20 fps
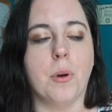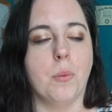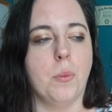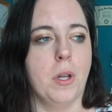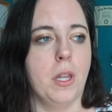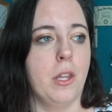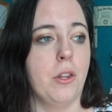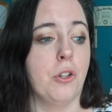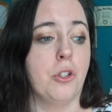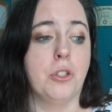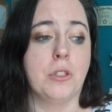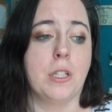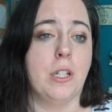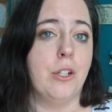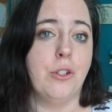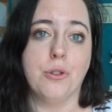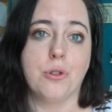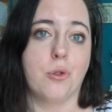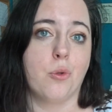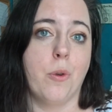but really they're just
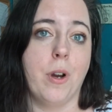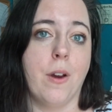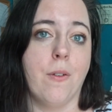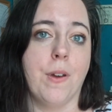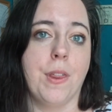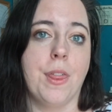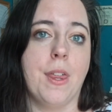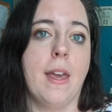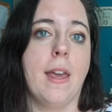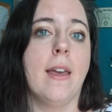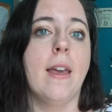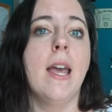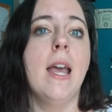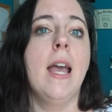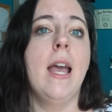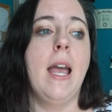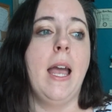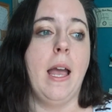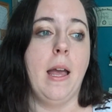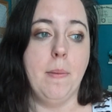going to destroy everything
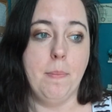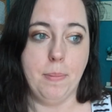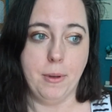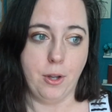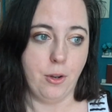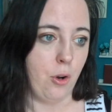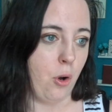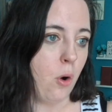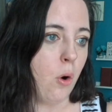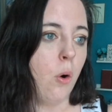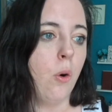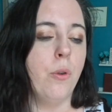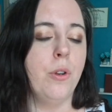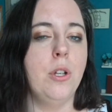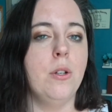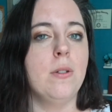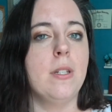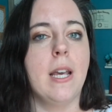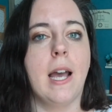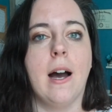and build a whole
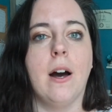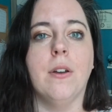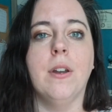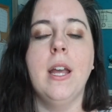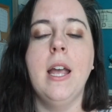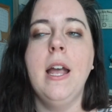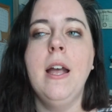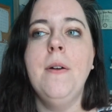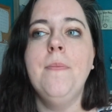new town.